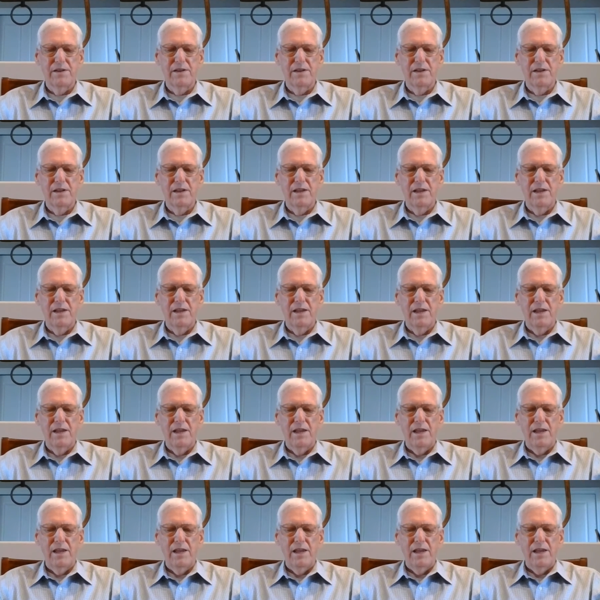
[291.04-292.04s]

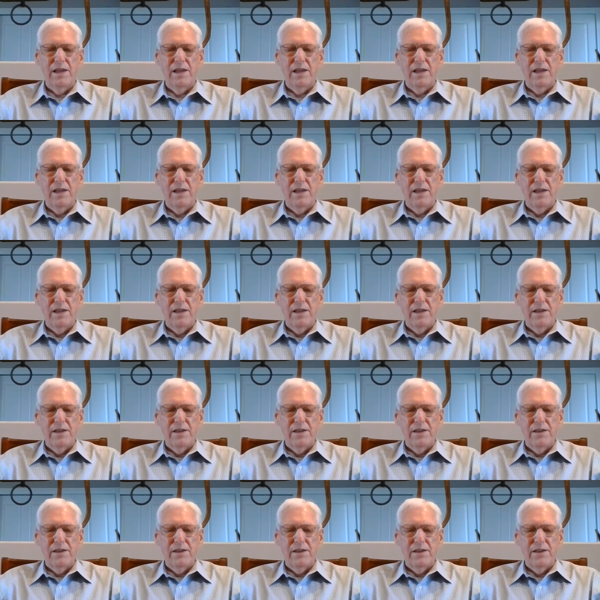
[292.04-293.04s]

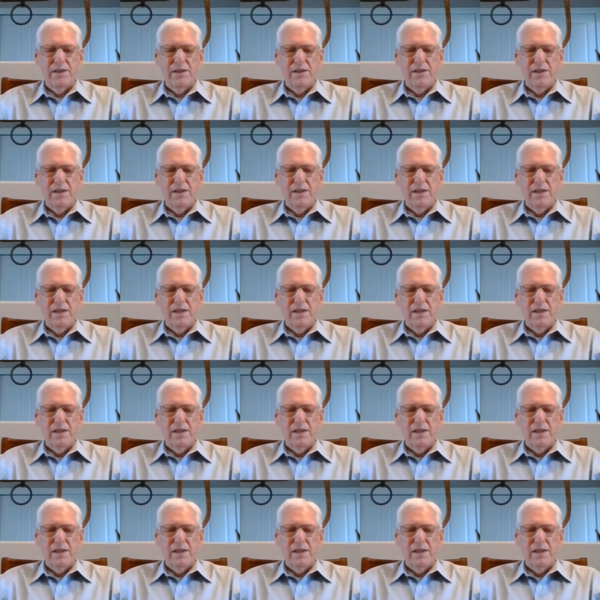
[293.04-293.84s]
(no one is talking)